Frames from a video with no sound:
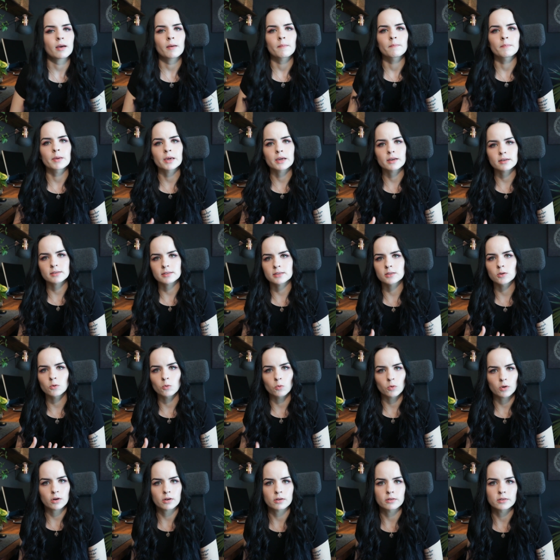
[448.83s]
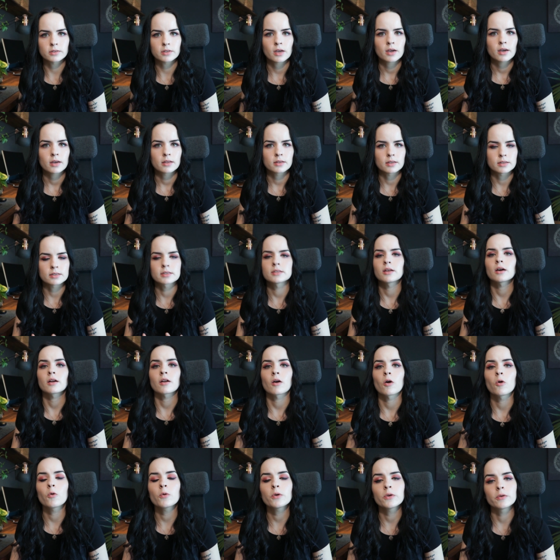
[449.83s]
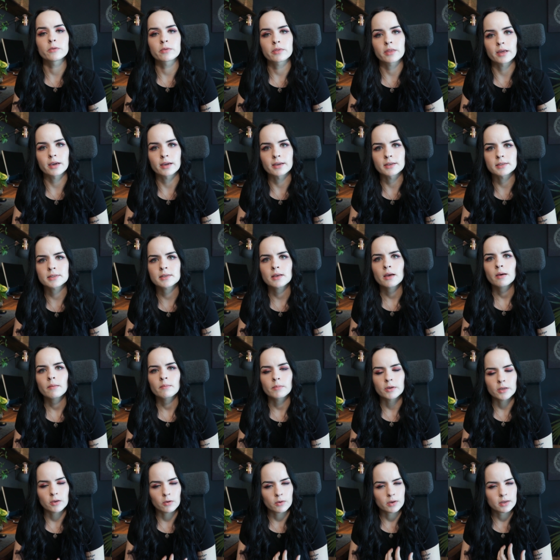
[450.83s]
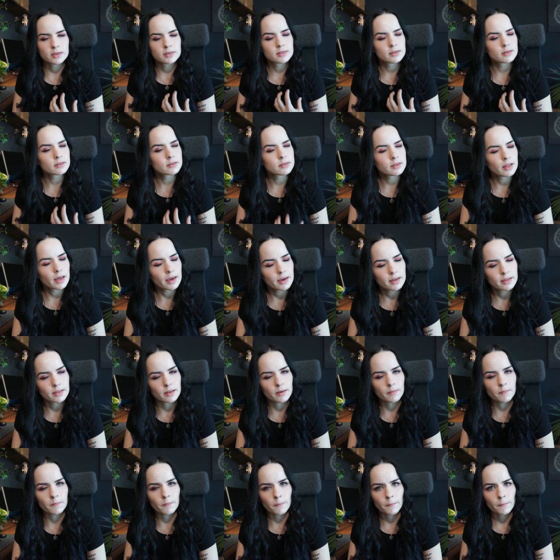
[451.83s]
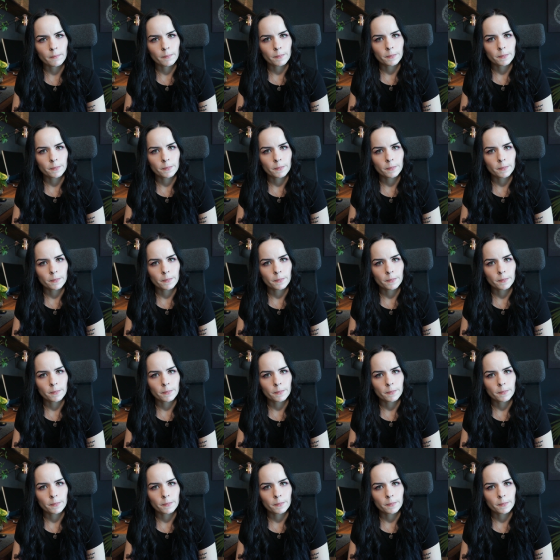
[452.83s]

because the world does not owe you things, but you can still take them.